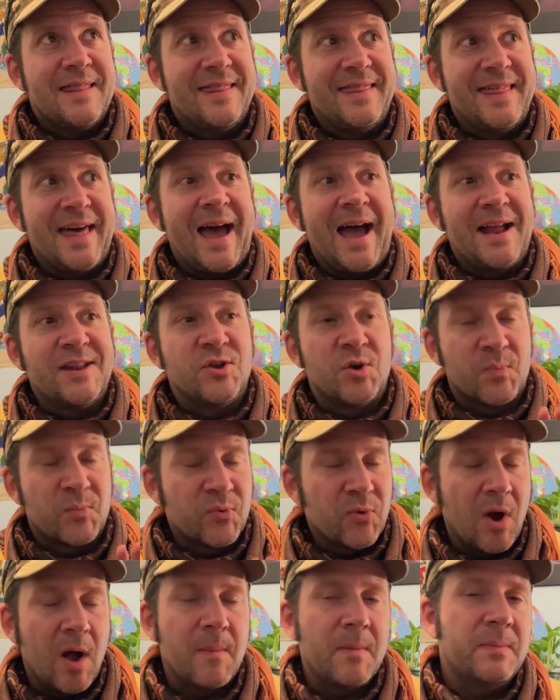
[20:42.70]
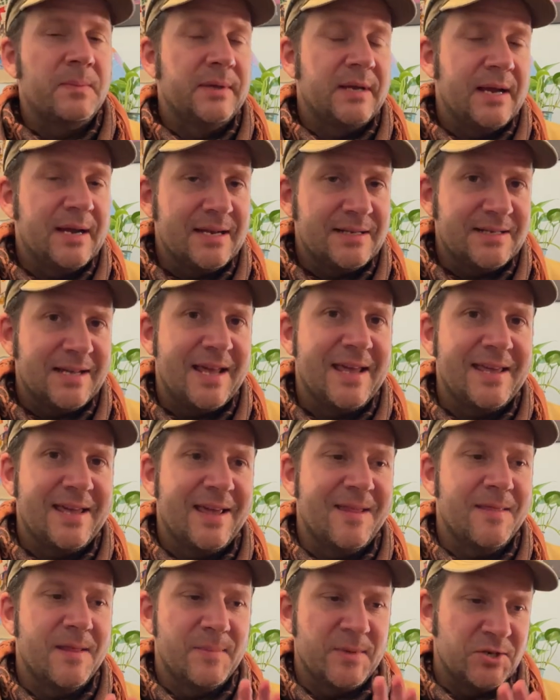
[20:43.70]
that you're probably going to
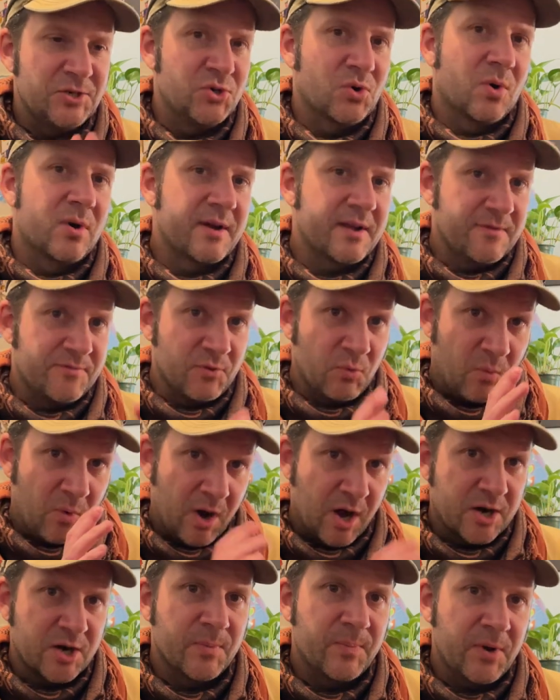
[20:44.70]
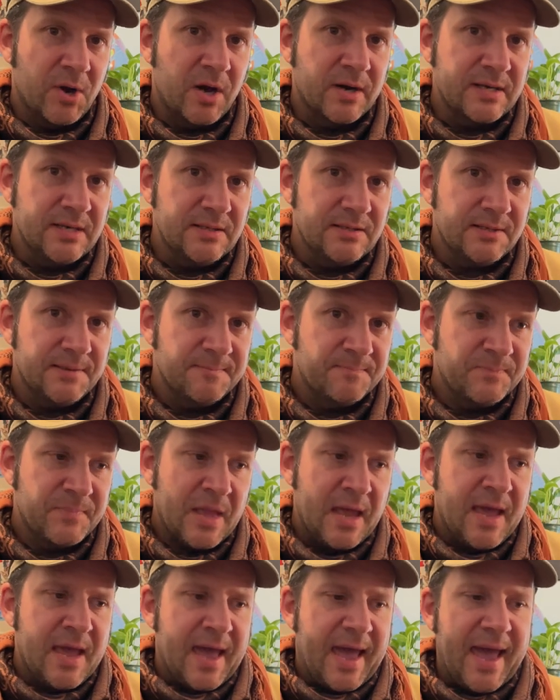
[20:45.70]
take in the majority of the water bodies
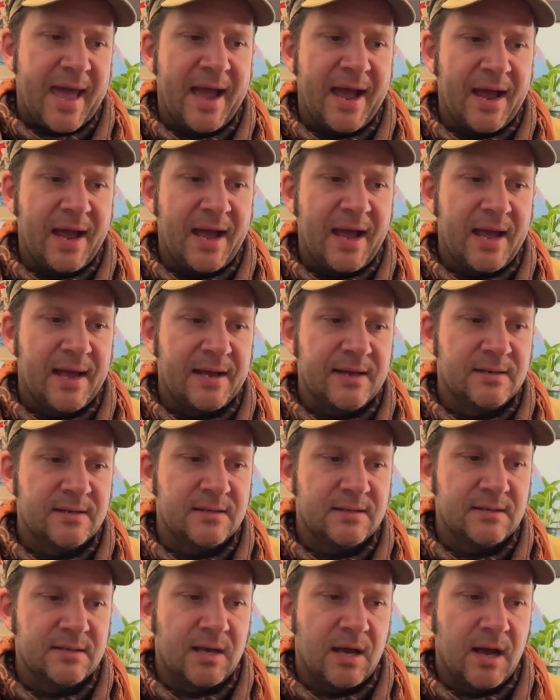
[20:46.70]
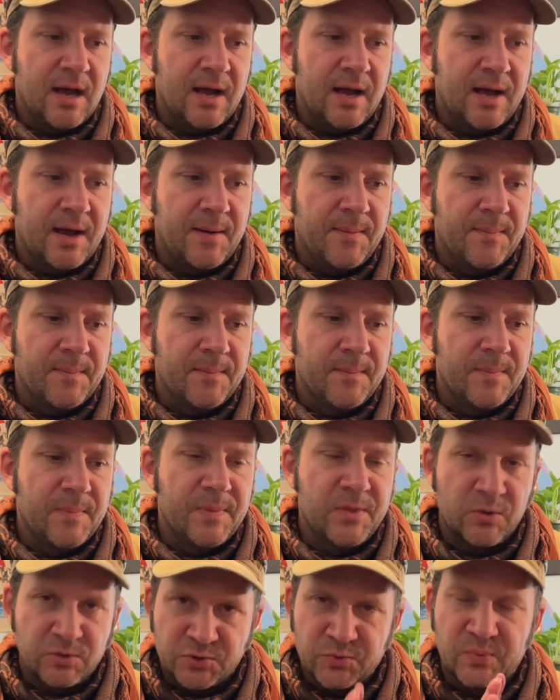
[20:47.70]
and um,
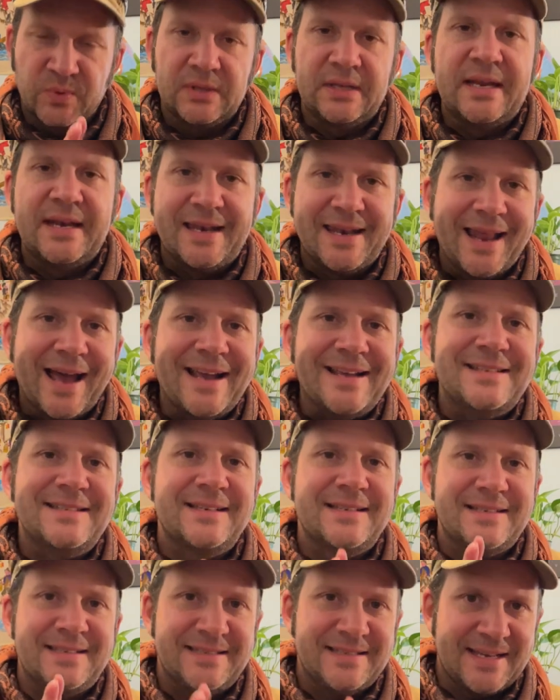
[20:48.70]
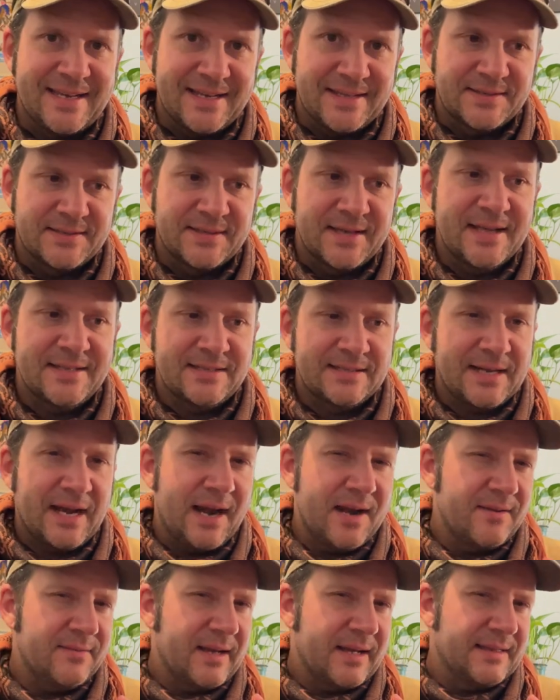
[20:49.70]
those really nice scenes. It's
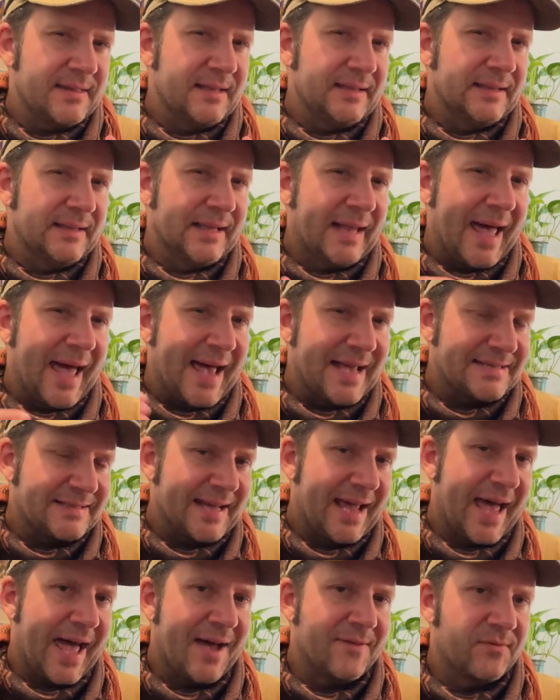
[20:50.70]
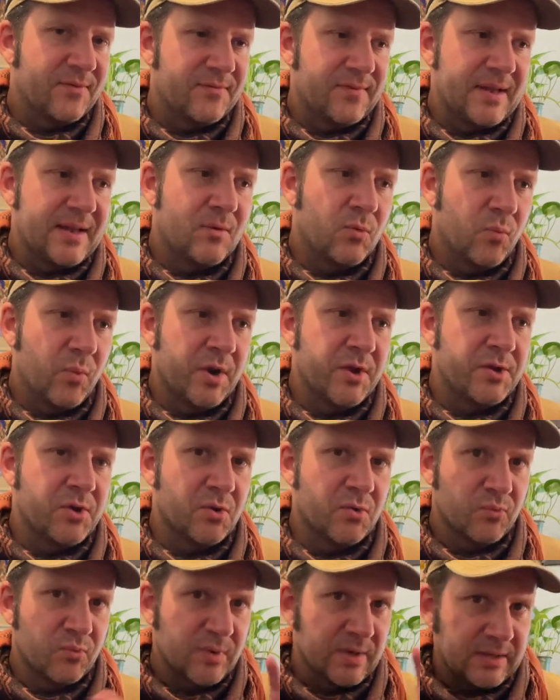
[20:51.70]
kind of like the last half of it where
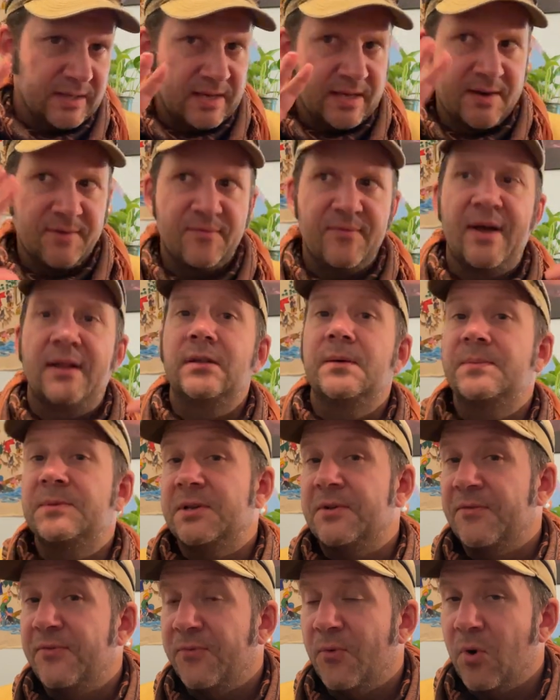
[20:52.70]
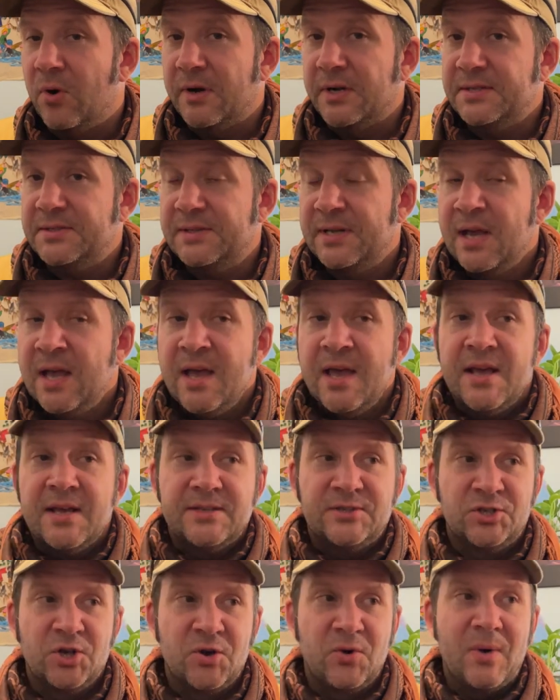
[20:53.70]
you're really enveloped in forest.
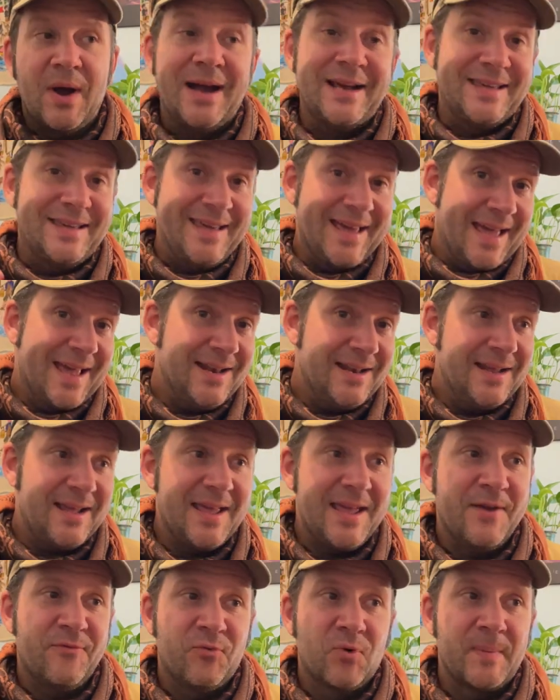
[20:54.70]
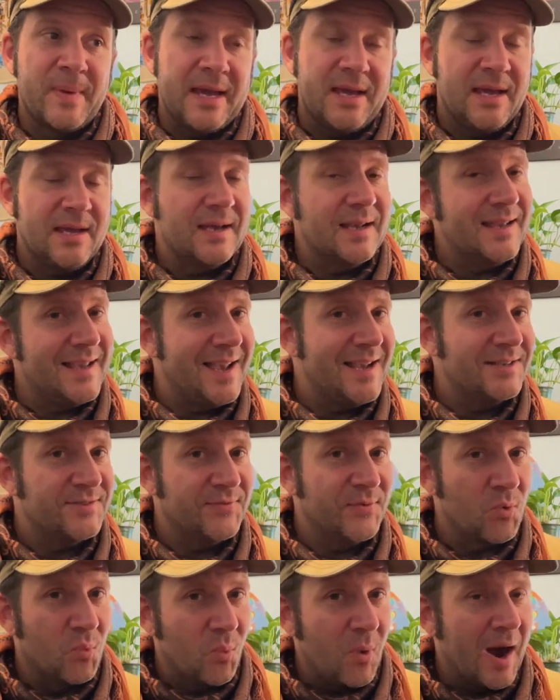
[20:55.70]
So, again, if we're making a case
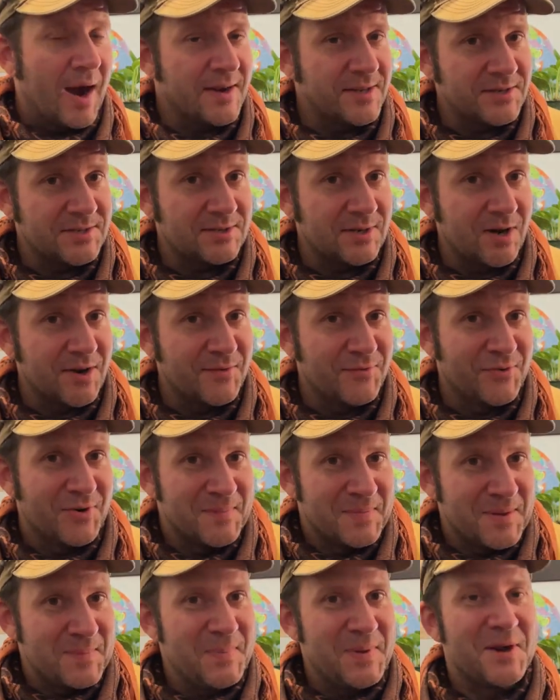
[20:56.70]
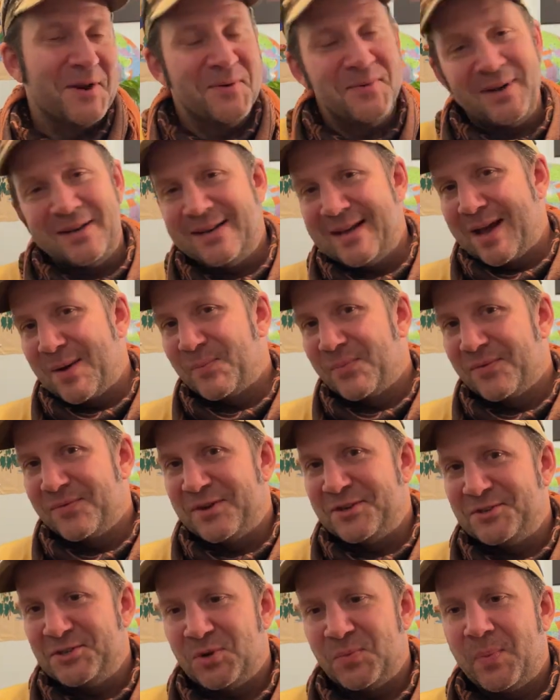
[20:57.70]
for why to start from the Pinawa Dam
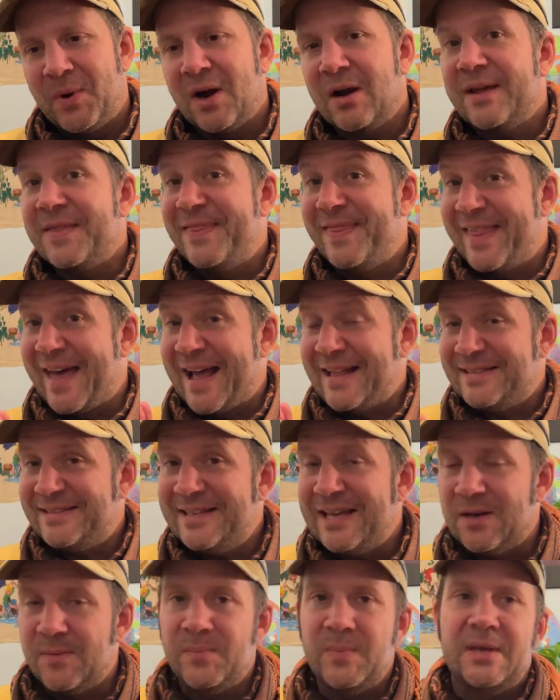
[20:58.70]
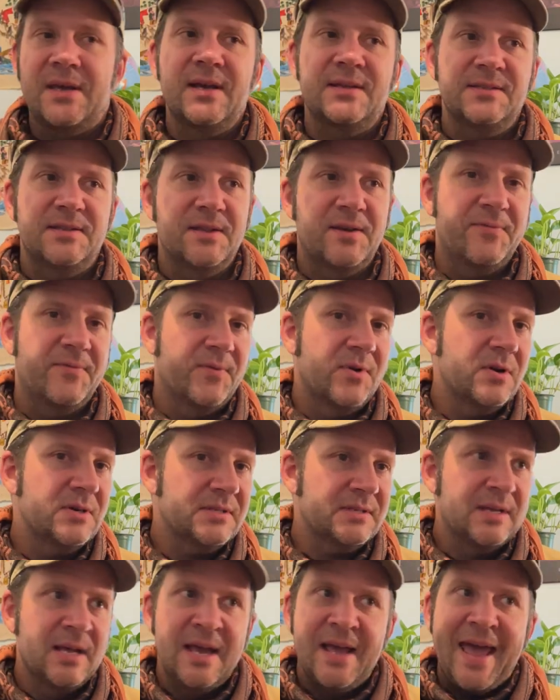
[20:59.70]
Provincial Park, that's it, because in the
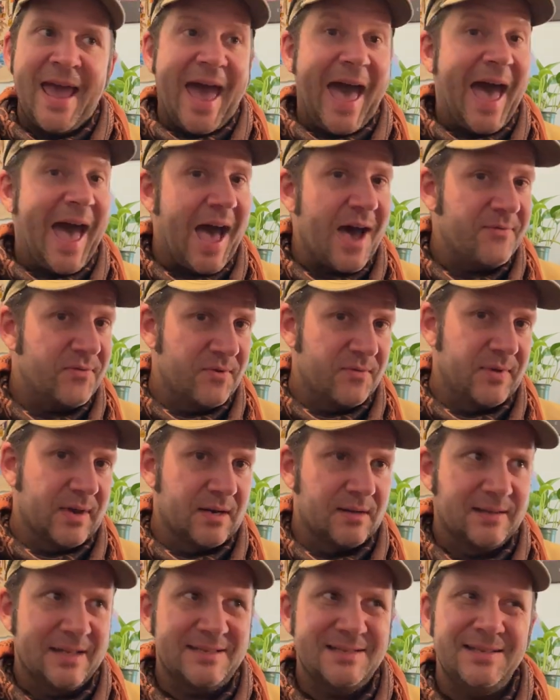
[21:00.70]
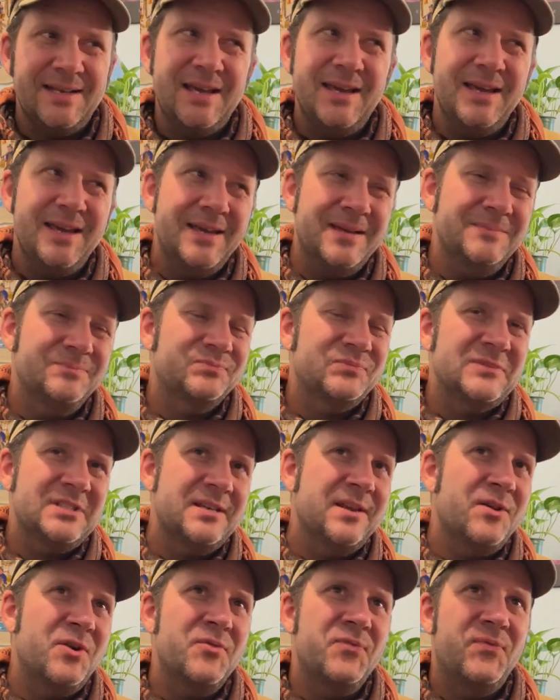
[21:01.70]
first half of it, let's say,
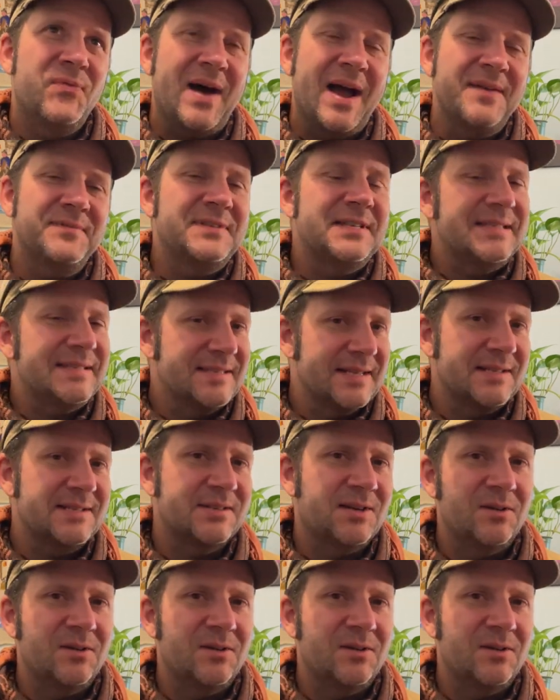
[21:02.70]
you know, five to six